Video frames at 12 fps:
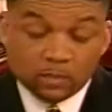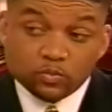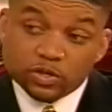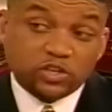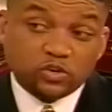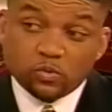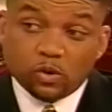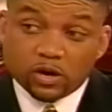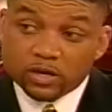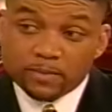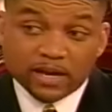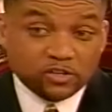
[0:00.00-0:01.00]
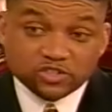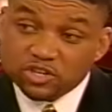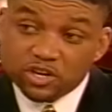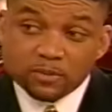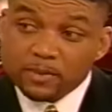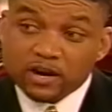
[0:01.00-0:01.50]
when you want him. I used to
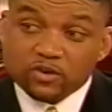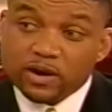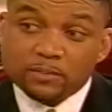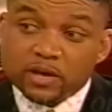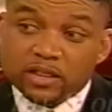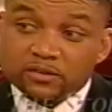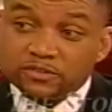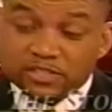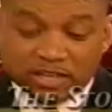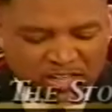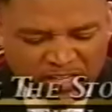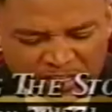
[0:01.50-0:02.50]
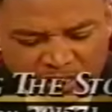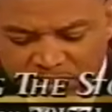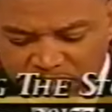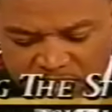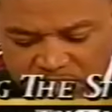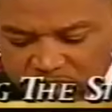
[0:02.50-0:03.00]
hear my grandmother say,
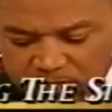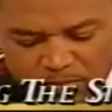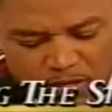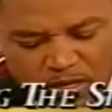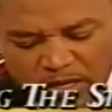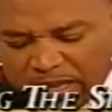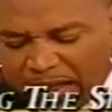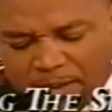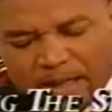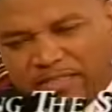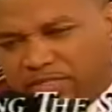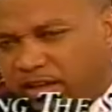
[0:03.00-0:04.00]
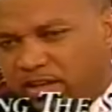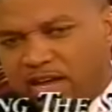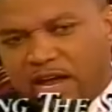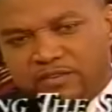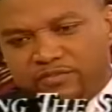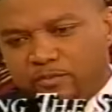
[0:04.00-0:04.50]
I thank
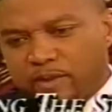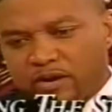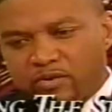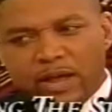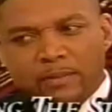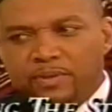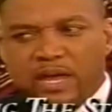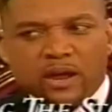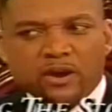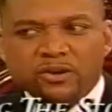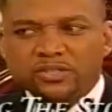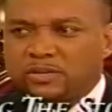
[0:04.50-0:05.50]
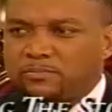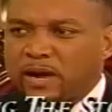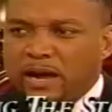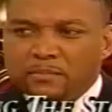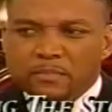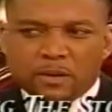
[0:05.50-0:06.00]
God for my grandparents and
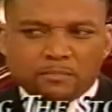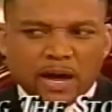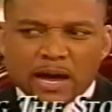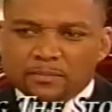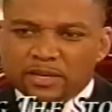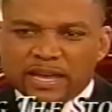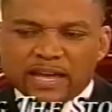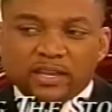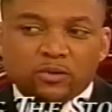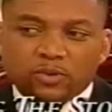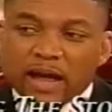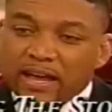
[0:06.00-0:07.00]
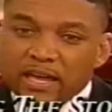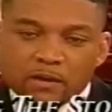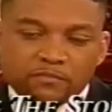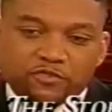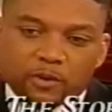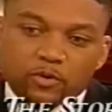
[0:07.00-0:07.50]
my mom and dad. I come
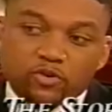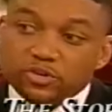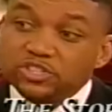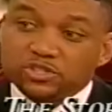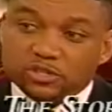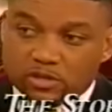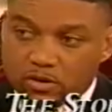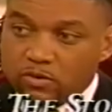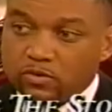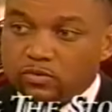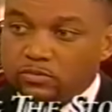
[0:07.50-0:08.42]
from a Christian home.